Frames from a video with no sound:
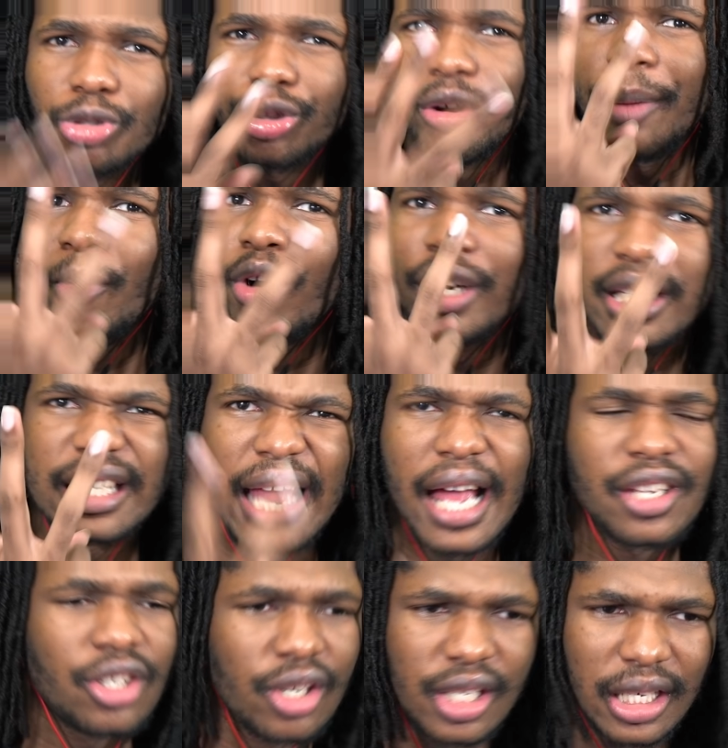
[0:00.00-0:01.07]
three more
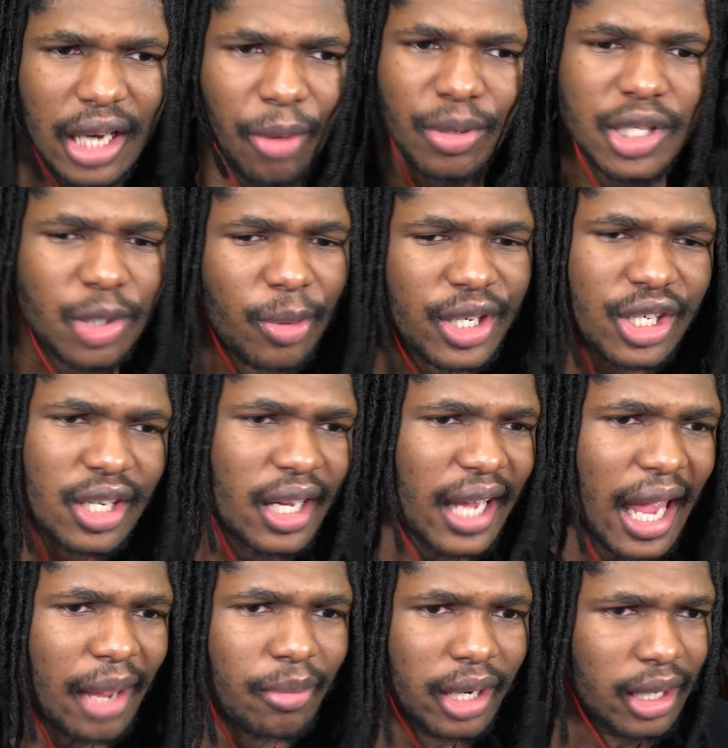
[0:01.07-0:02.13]
disasters and then we're switching the
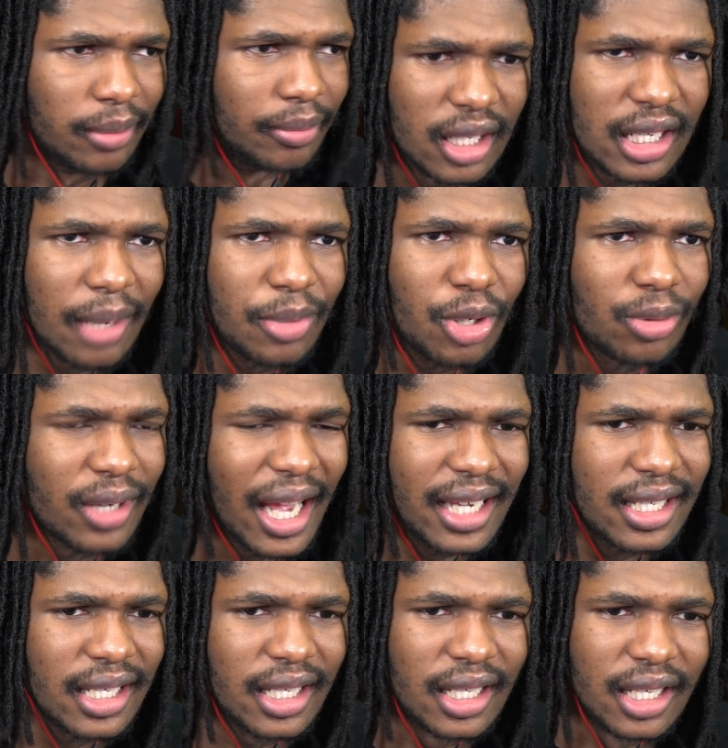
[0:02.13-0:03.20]
game up. Cause I'm too
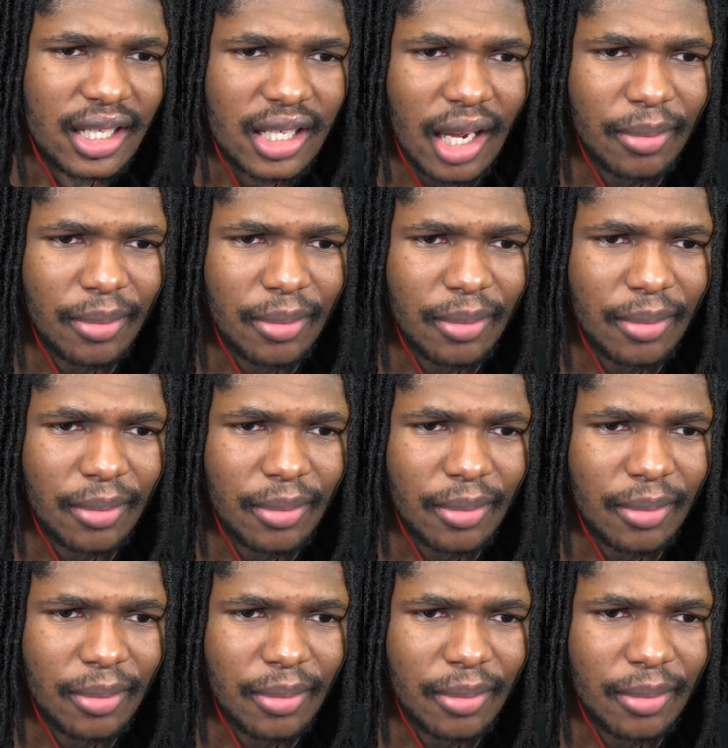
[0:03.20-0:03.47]
nice at this.